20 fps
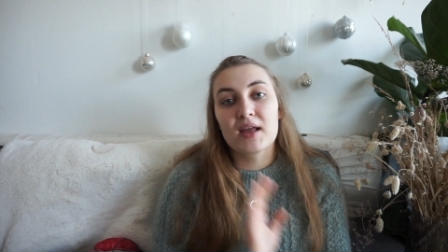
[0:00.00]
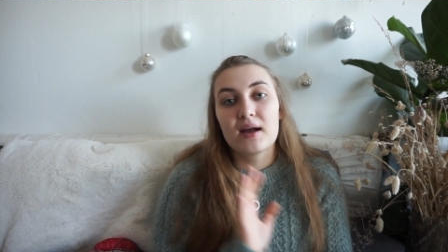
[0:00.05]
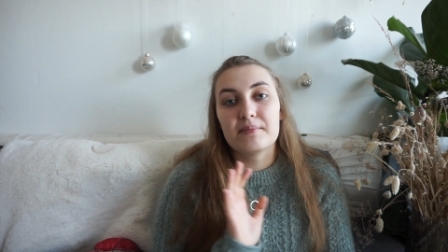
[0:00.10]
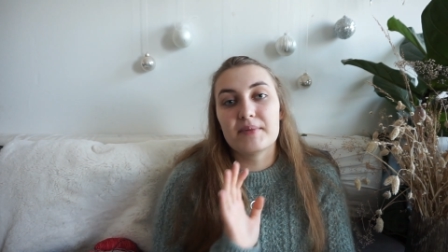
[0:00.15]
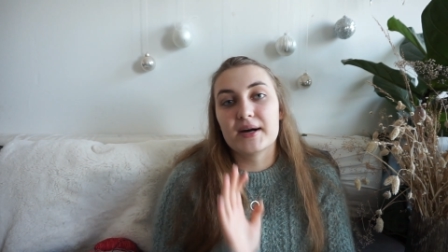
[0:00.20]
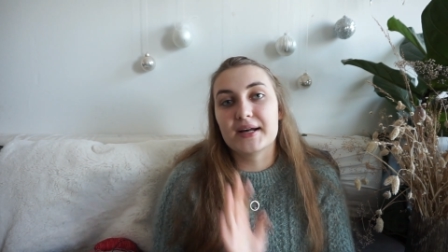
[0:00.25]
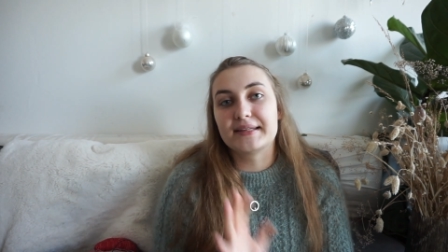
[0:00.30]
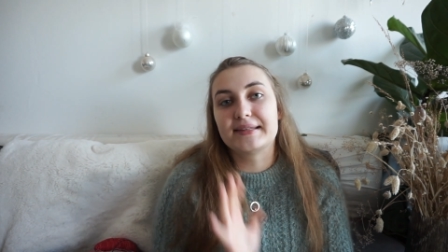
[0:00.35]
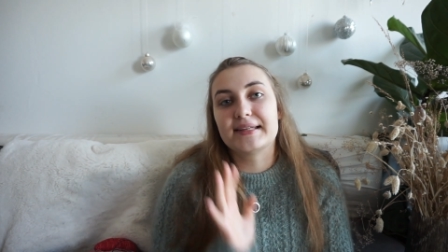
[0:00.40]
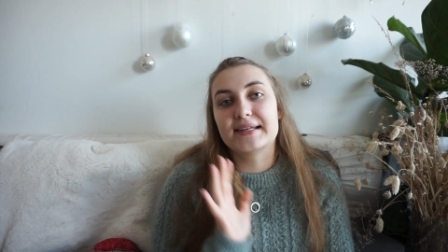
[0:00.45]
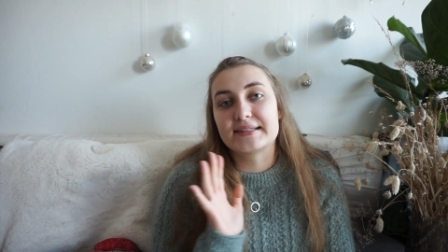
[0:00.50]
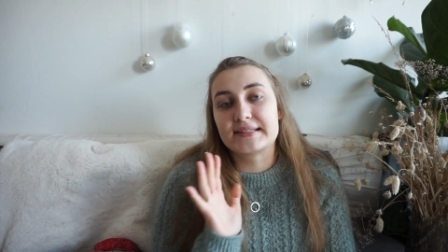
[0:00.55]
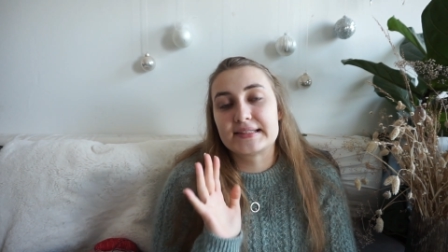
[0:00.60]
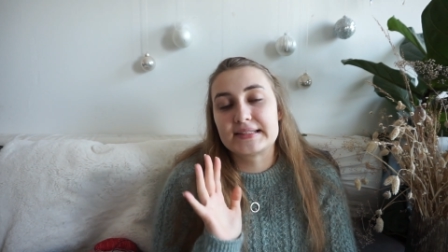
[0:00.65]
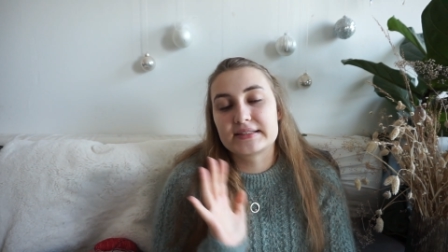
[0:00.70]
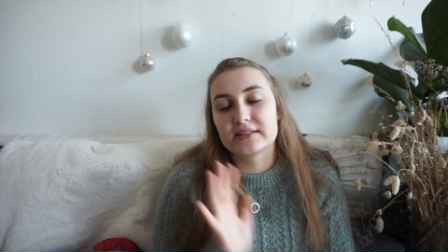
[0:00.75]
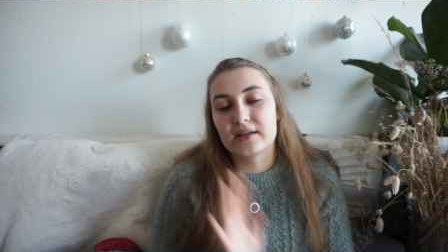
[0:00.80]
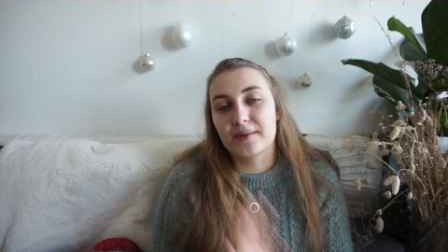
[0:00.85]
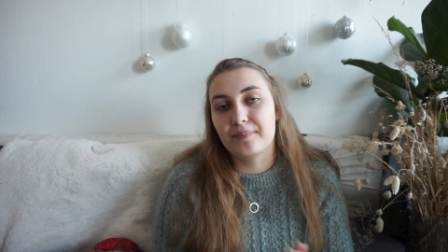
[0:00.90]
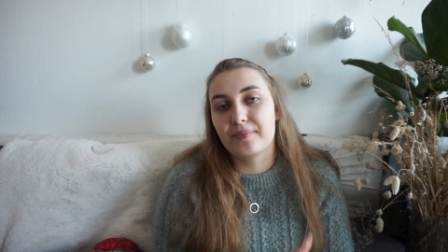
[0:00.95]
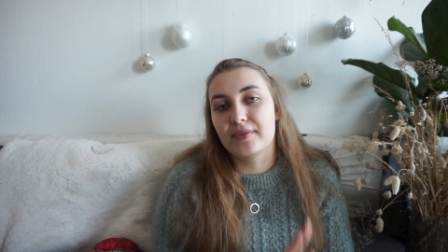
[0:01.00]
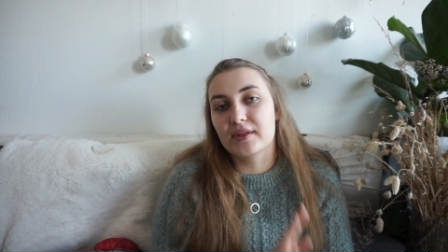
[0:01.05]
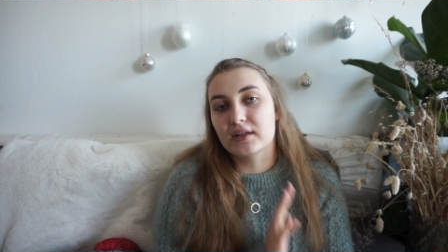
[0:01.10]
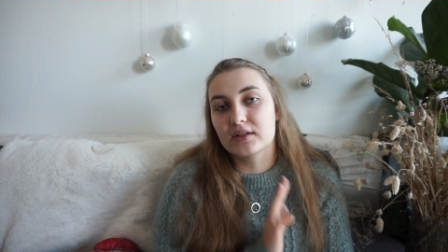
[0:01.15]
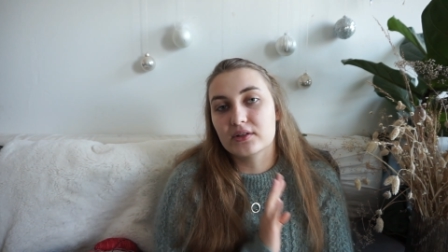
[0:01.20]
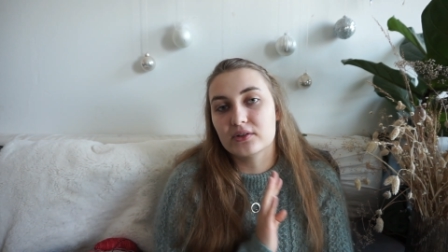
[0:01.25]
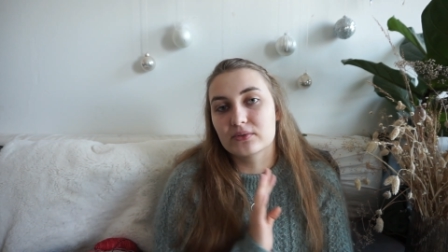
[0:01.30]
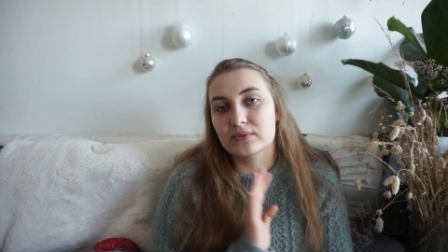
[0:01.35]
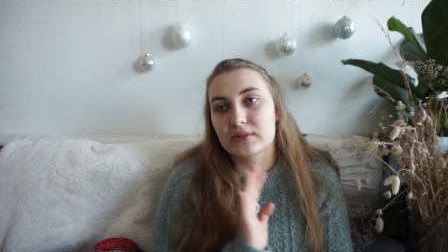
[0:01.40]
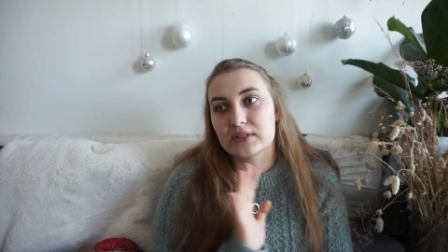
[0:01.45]
But that's
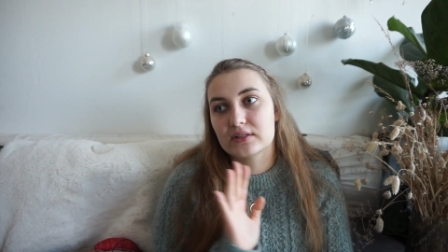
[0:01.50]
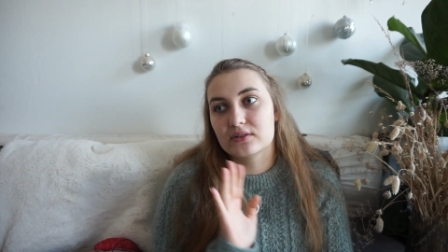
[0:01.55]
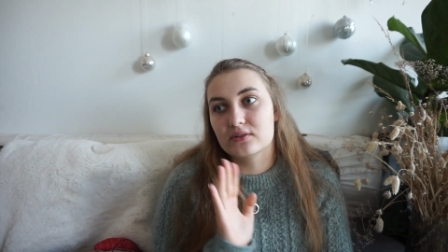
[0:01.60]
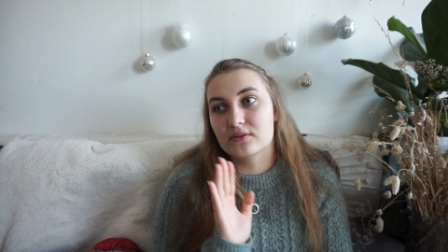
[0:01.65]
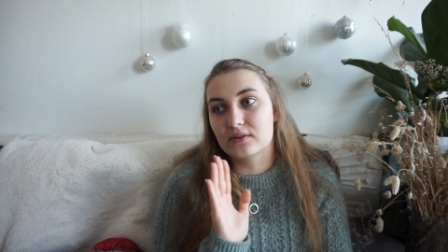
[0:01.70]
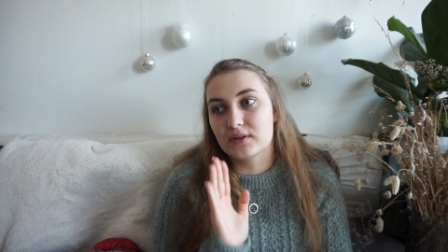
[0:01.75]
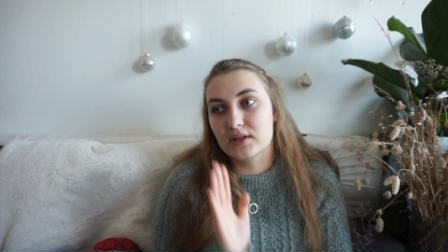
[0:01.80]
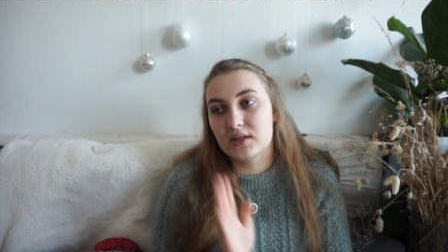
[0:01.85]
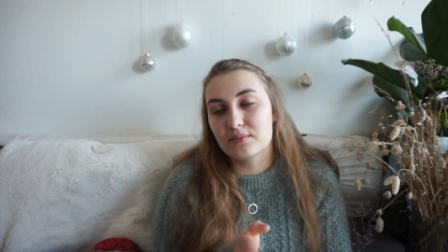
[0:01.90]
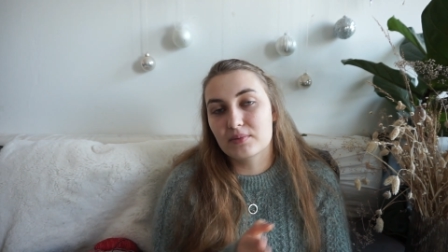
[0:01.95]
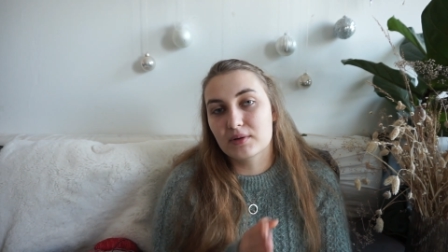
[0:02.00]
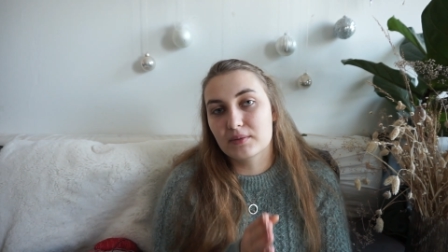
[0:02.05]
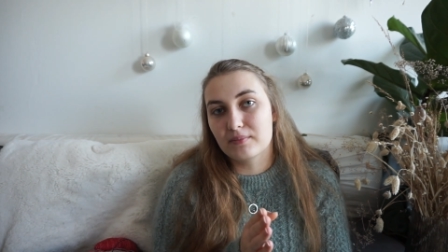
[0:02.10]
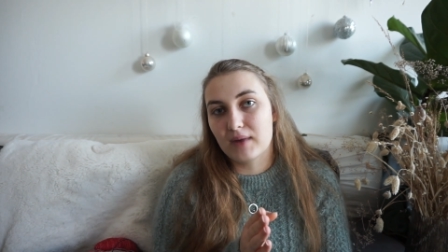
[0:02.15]
something you need to keep in